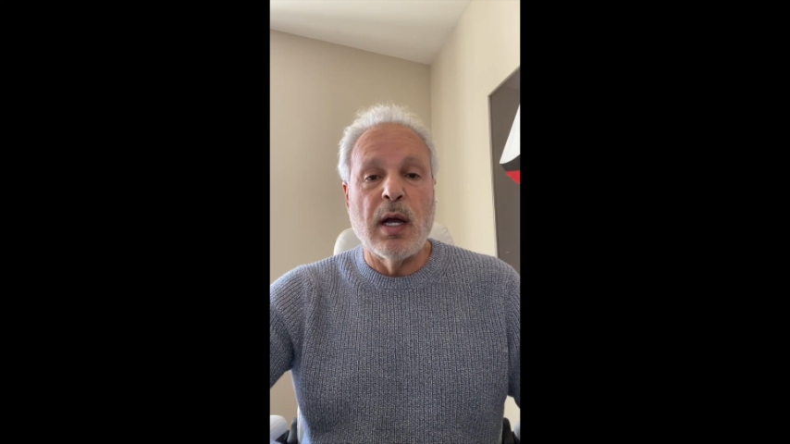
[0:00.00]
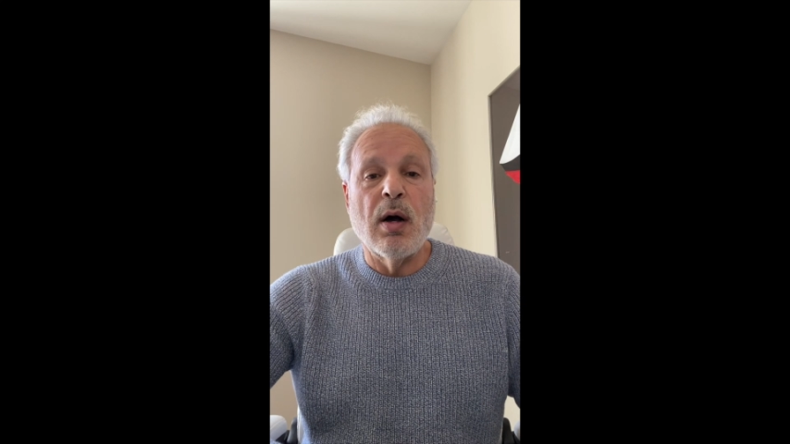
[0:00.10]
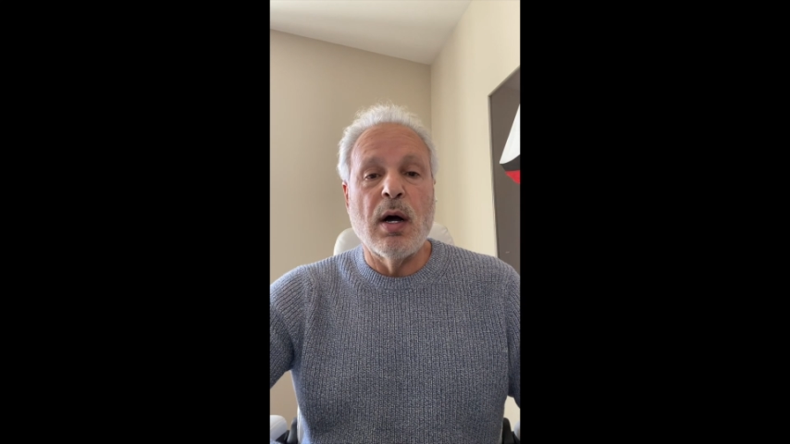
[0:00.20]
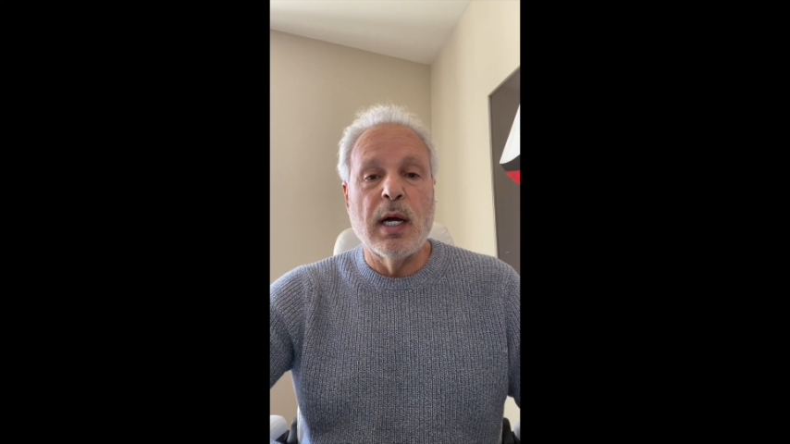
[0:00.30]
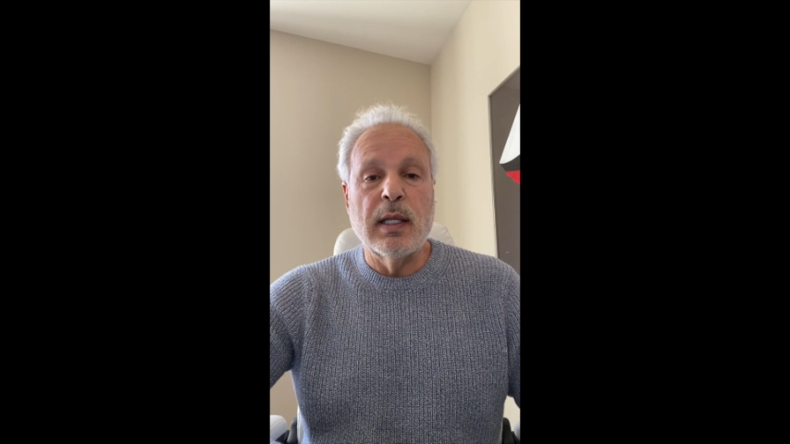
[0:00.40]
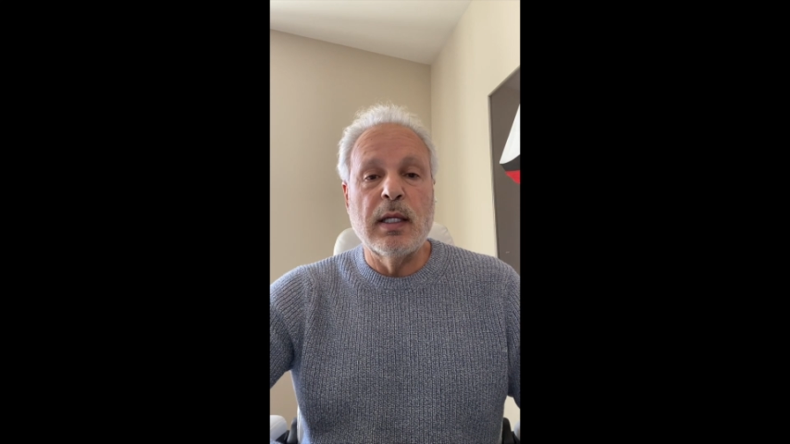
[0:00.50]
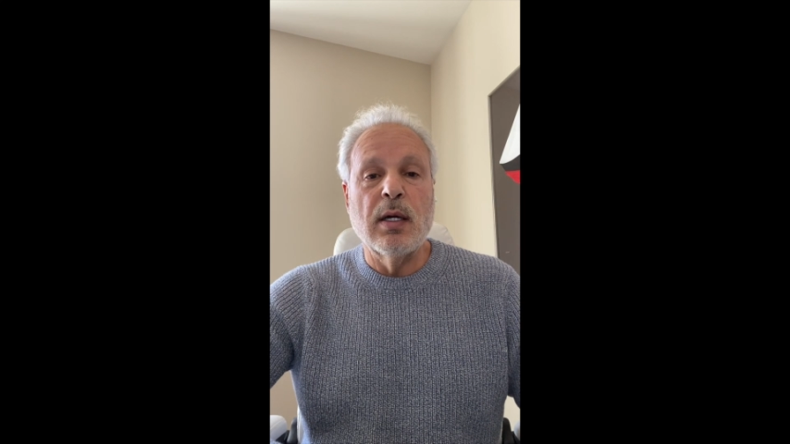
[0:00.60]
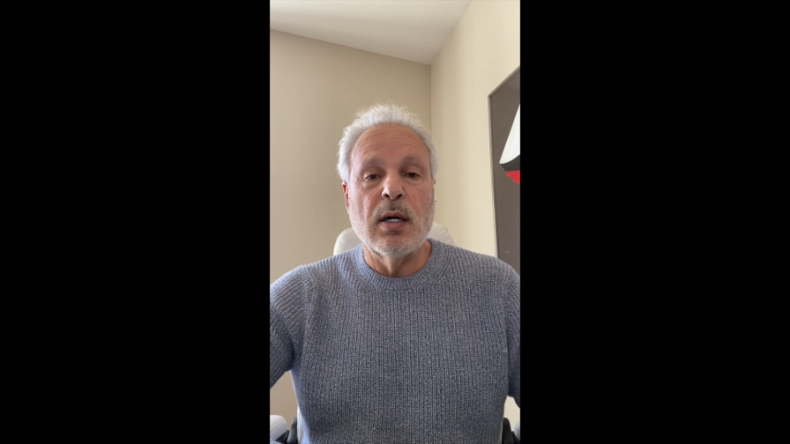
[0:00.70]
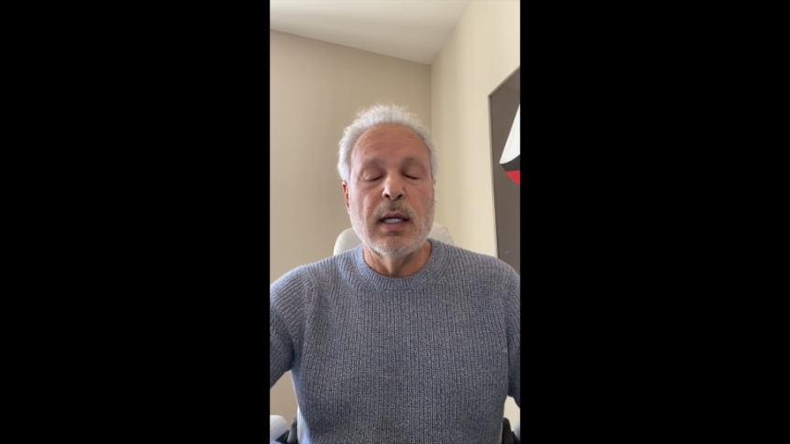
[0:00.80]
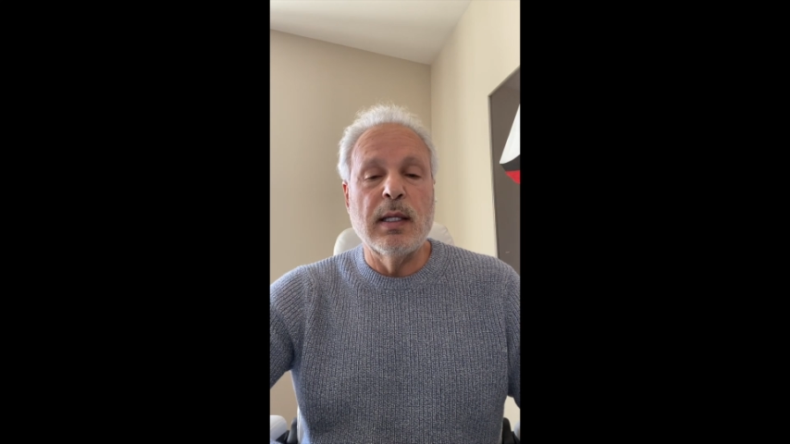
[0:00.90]

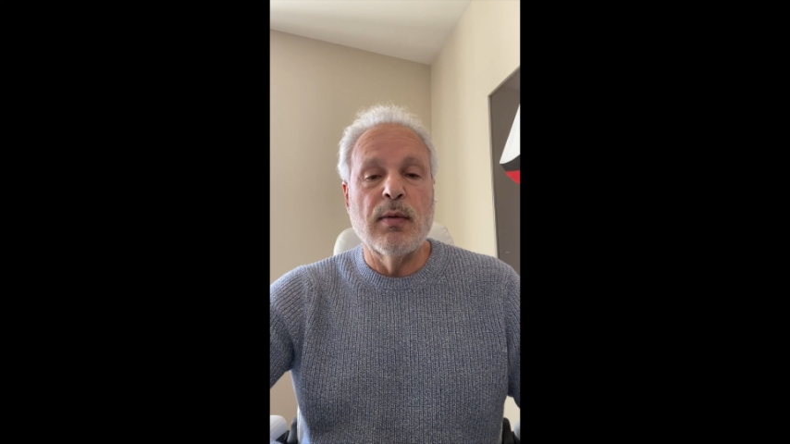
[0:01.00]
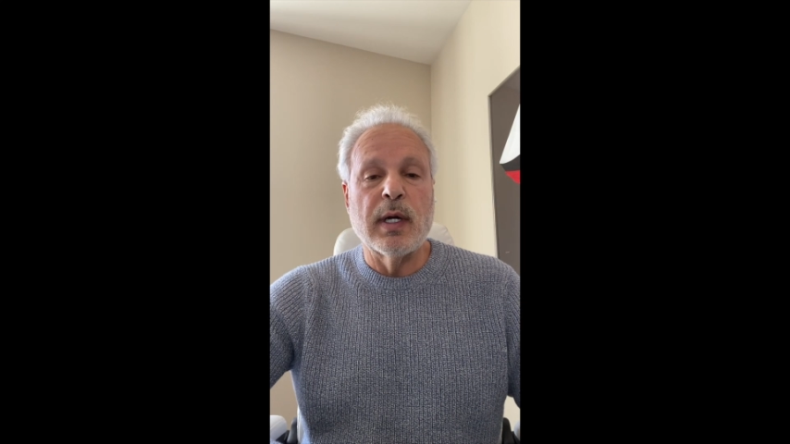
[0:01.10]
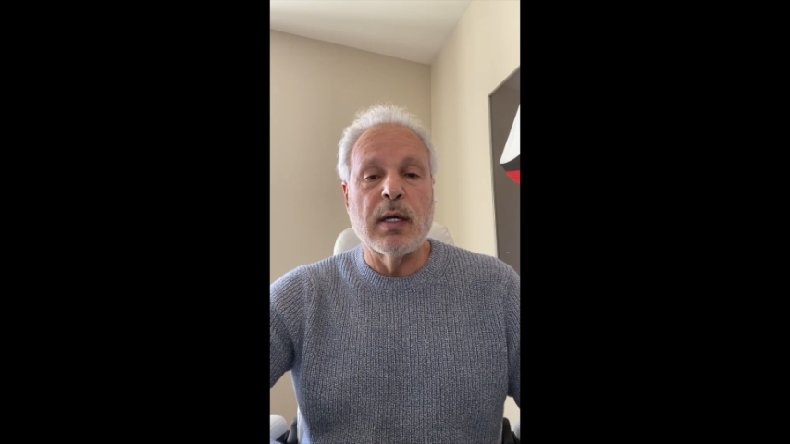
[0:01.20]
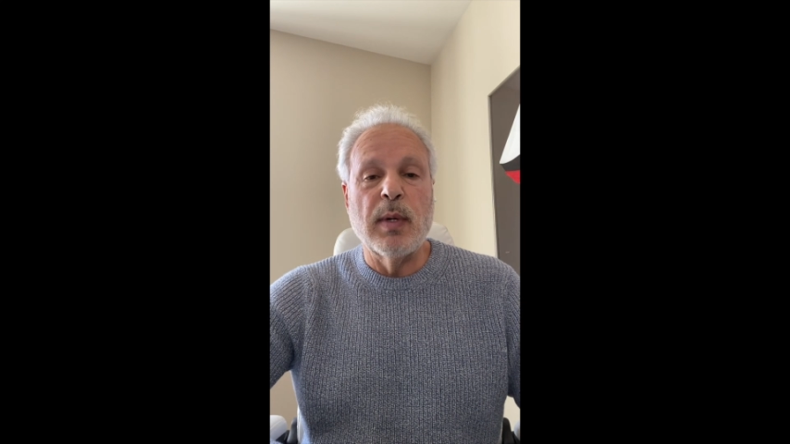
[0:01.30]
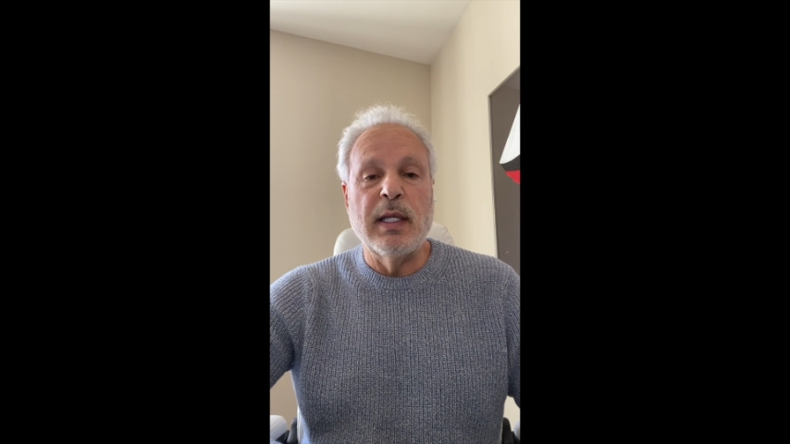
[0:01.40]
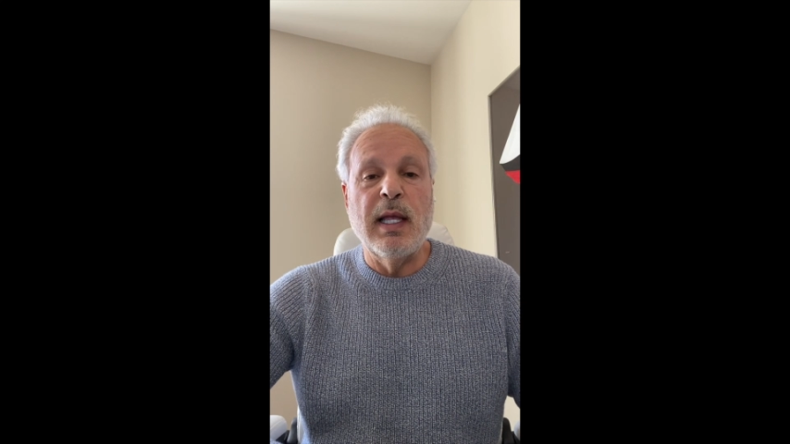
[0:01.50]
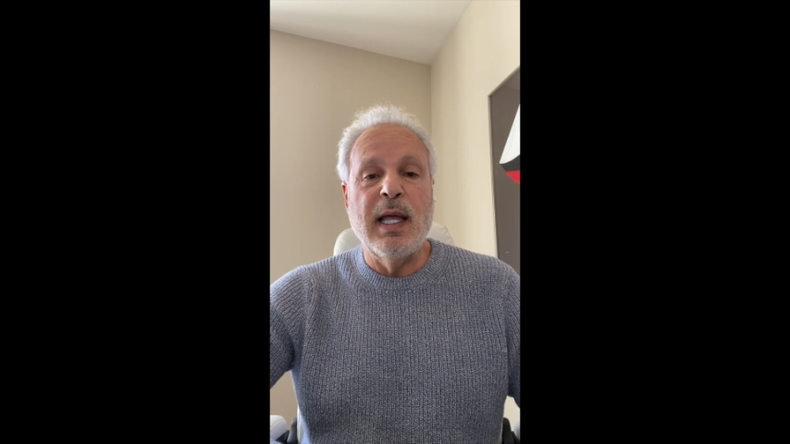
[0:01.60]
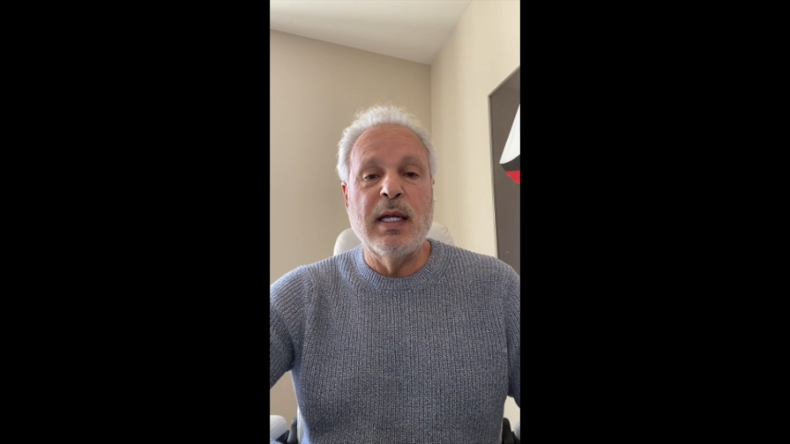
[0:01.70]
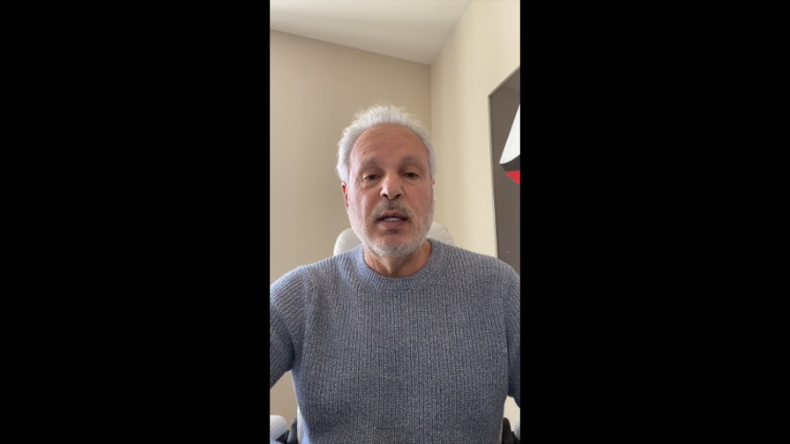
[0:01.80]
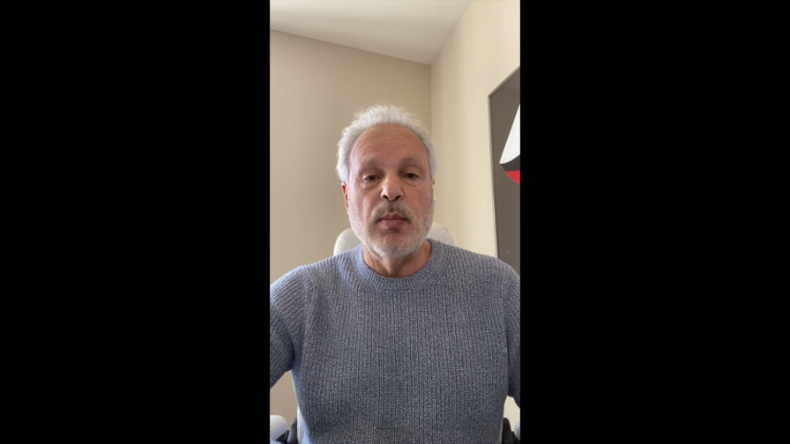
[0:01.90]
Highly, highly recommend
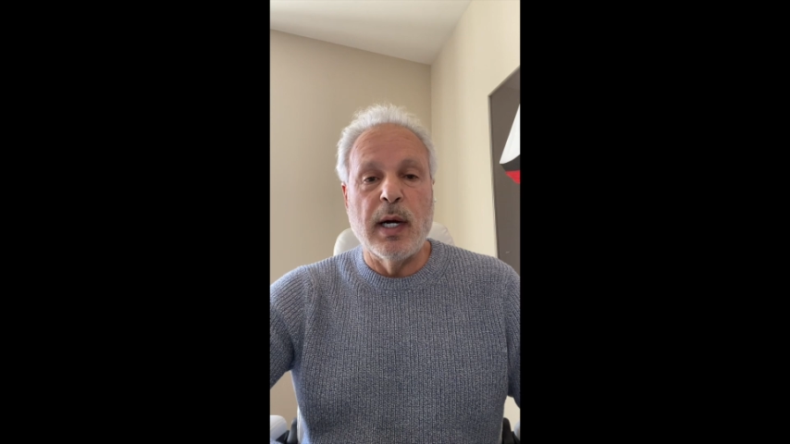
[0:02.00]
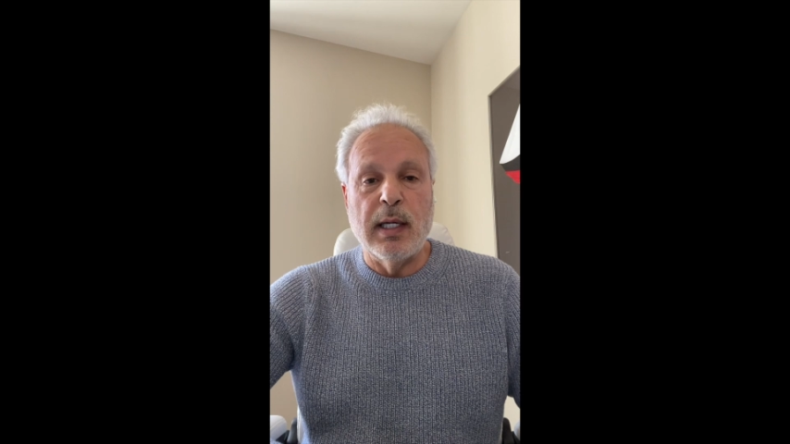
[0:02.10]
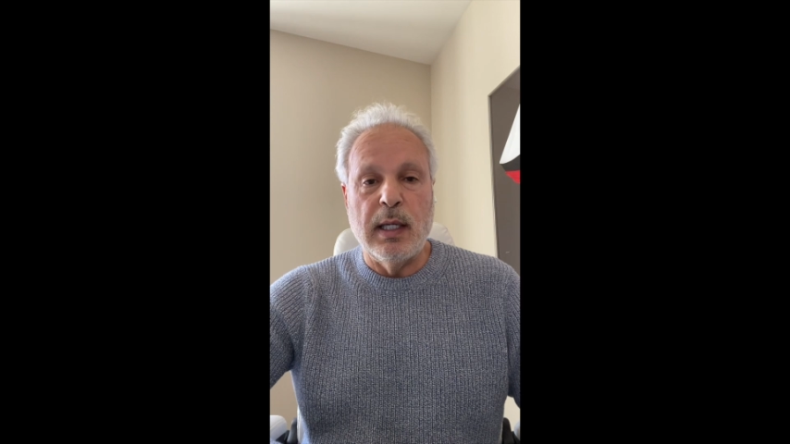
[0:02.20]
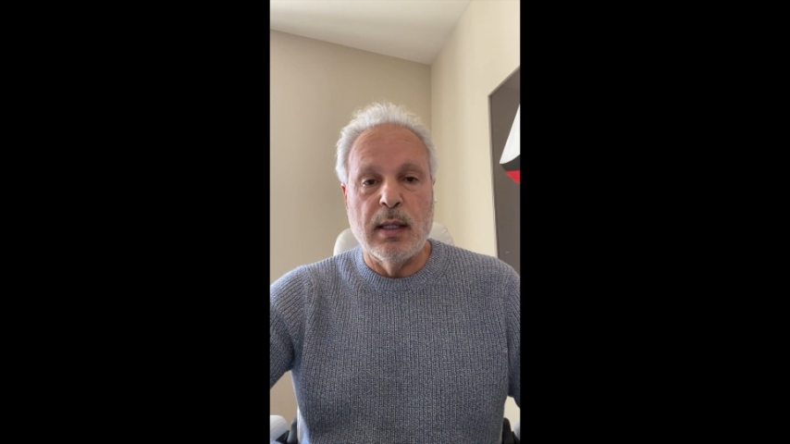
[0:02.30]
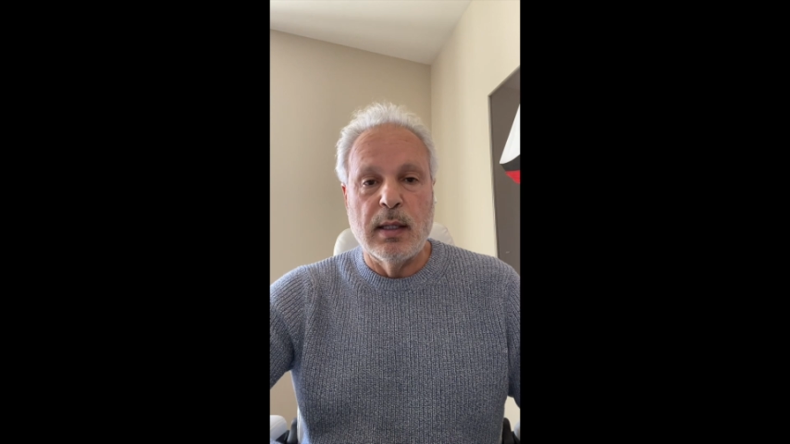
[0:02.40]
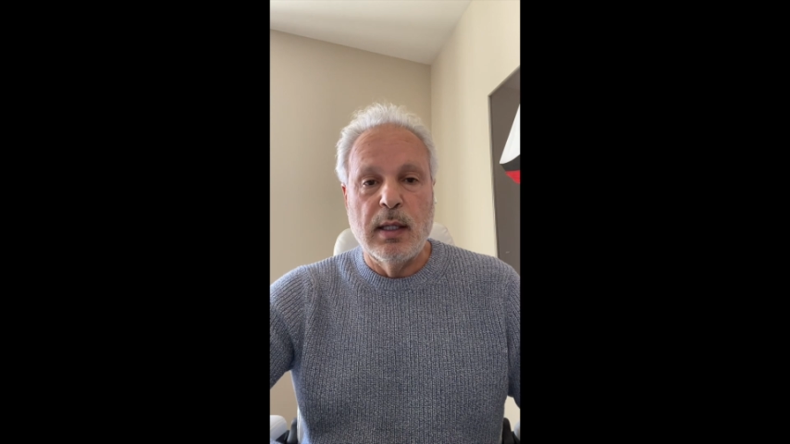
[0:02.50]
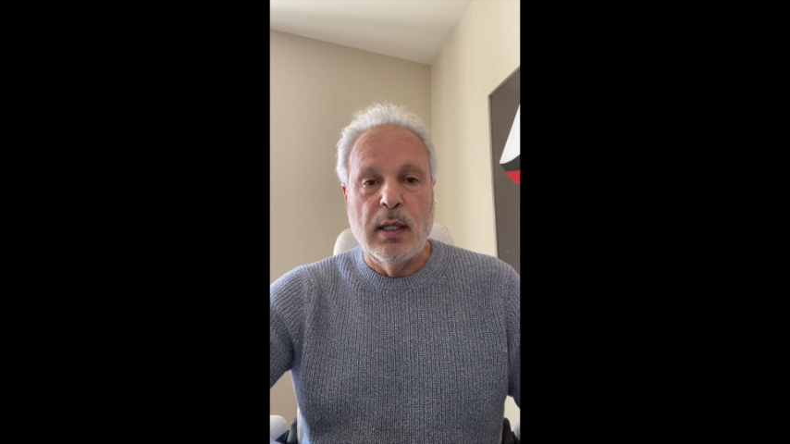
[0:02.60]
anybody